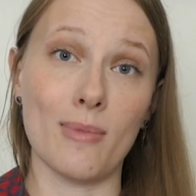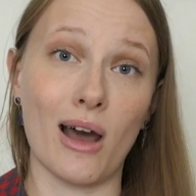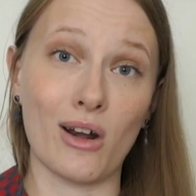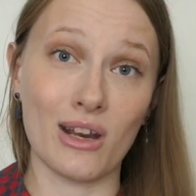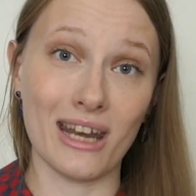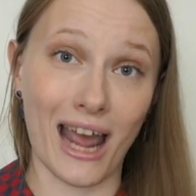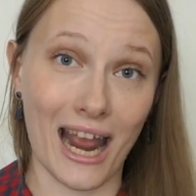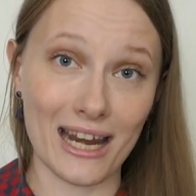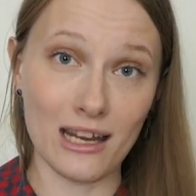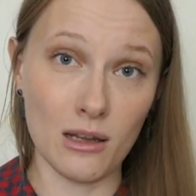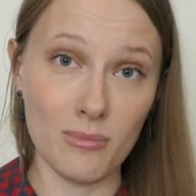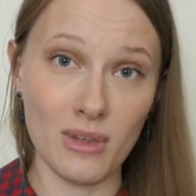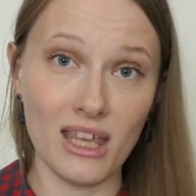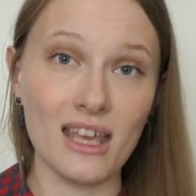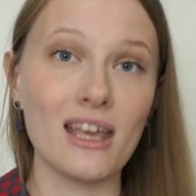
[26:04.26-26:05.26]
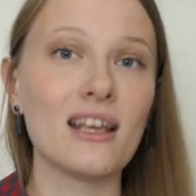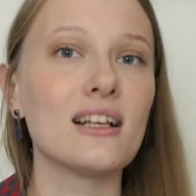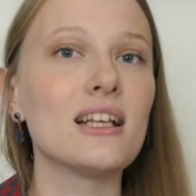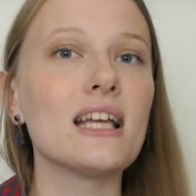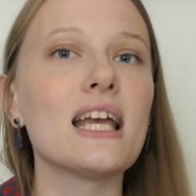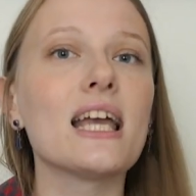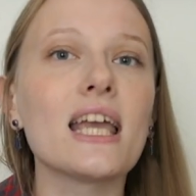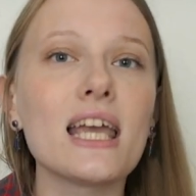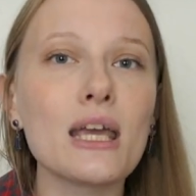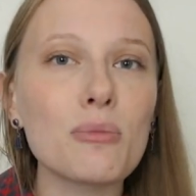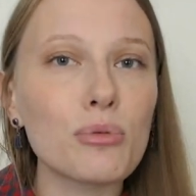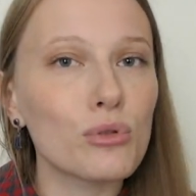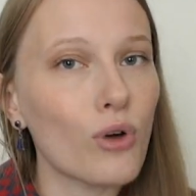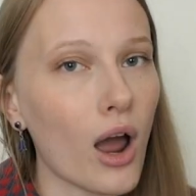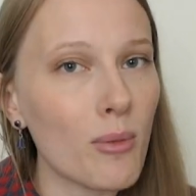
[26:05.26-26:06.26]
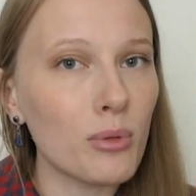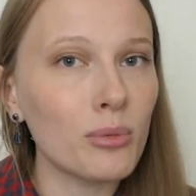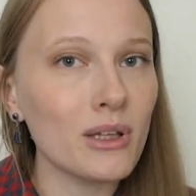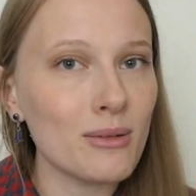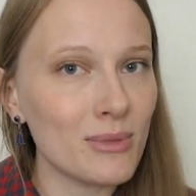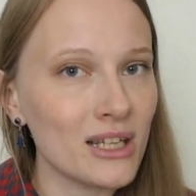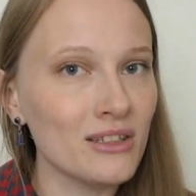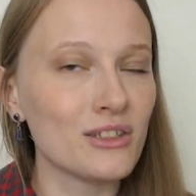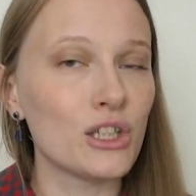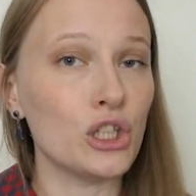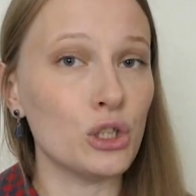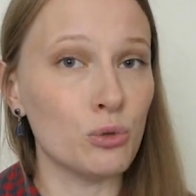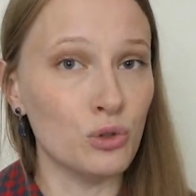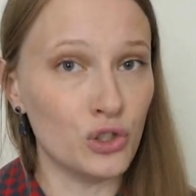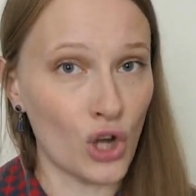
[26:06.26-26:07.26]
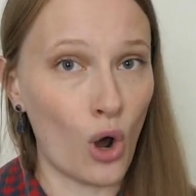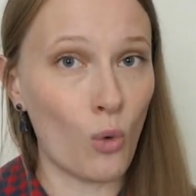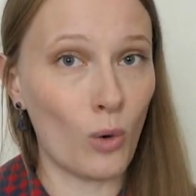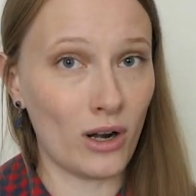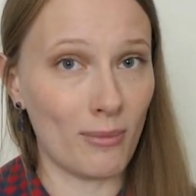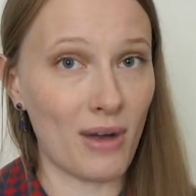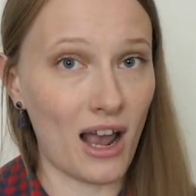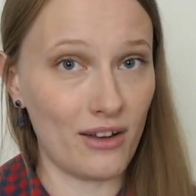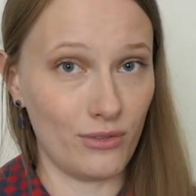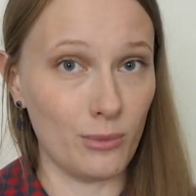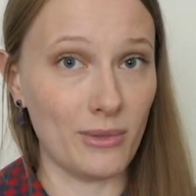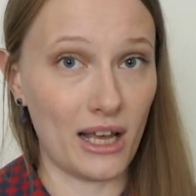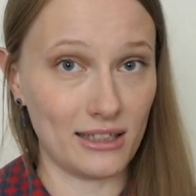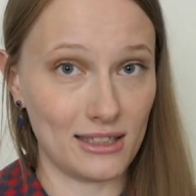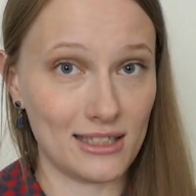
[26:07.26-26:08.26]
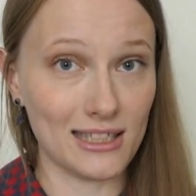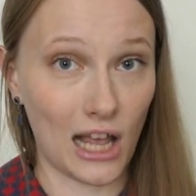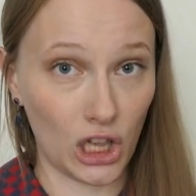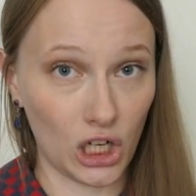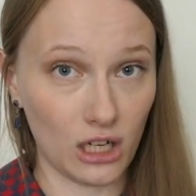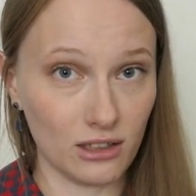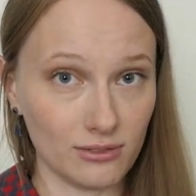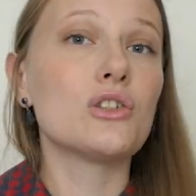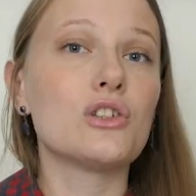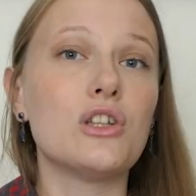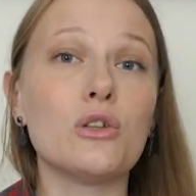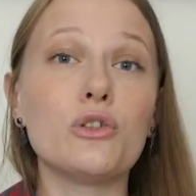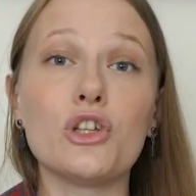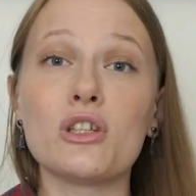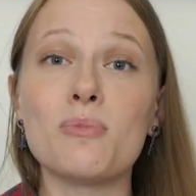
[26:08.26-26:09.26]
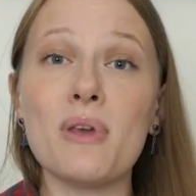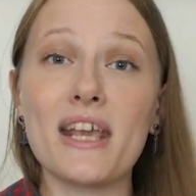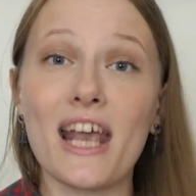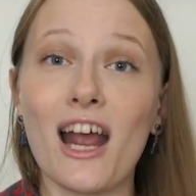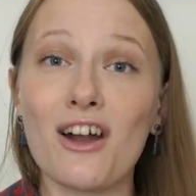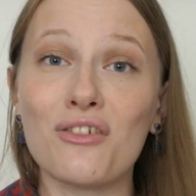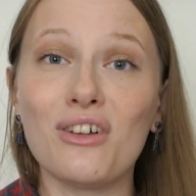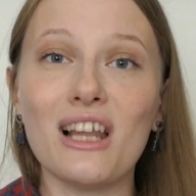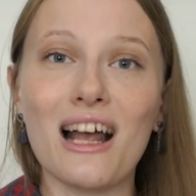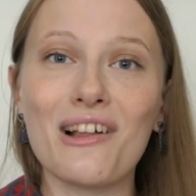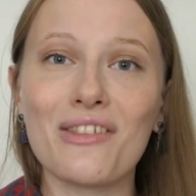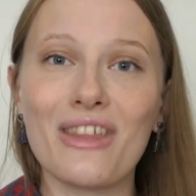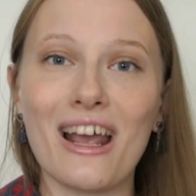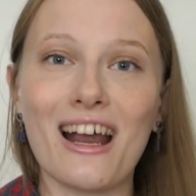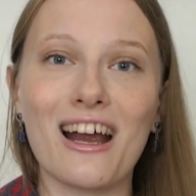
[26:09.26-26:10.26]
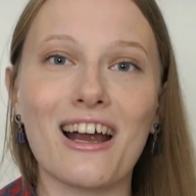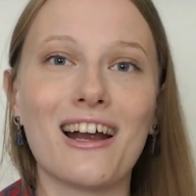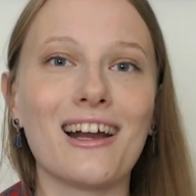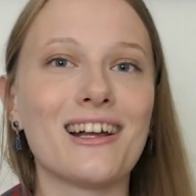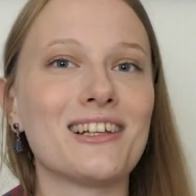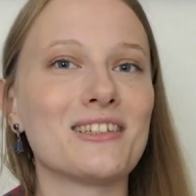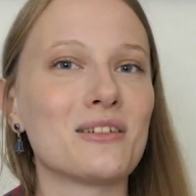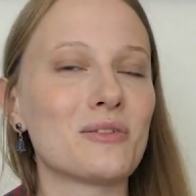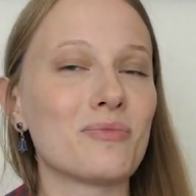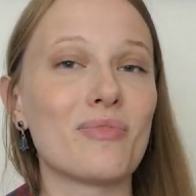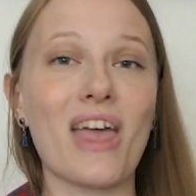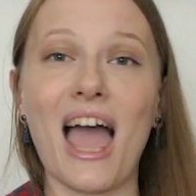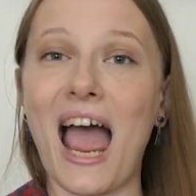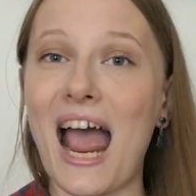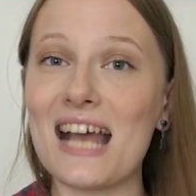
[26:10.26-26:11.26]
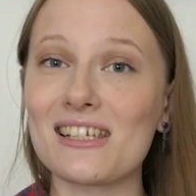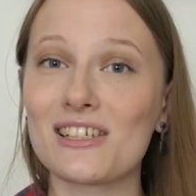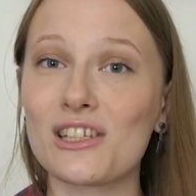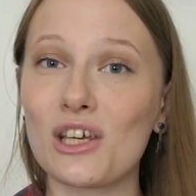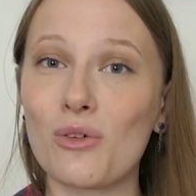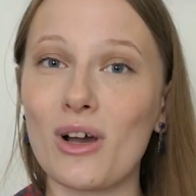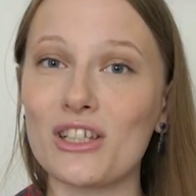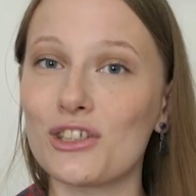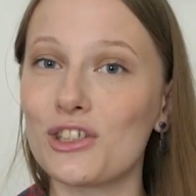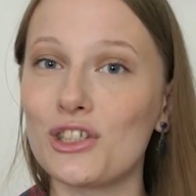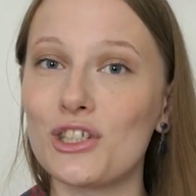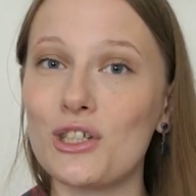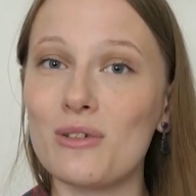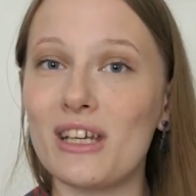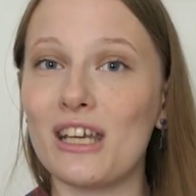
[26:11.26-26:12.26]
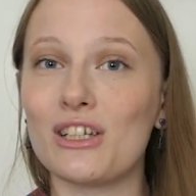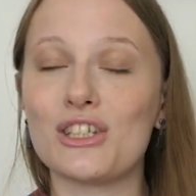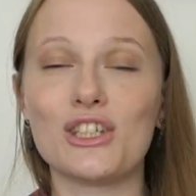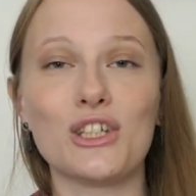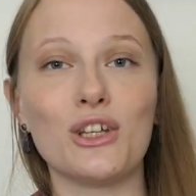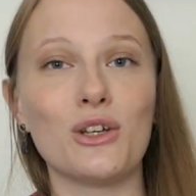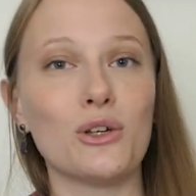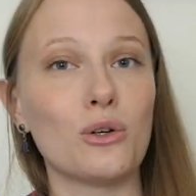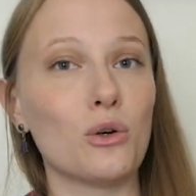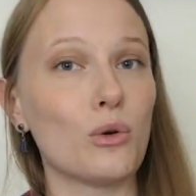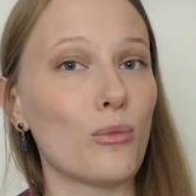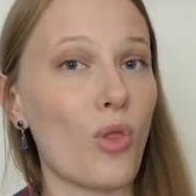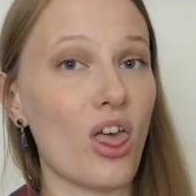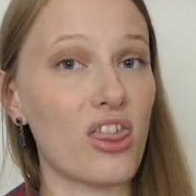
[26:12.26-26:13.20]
about an item, it probably means that you don't want to buy from that seller. So just be careful out there. Ask the questions you need to.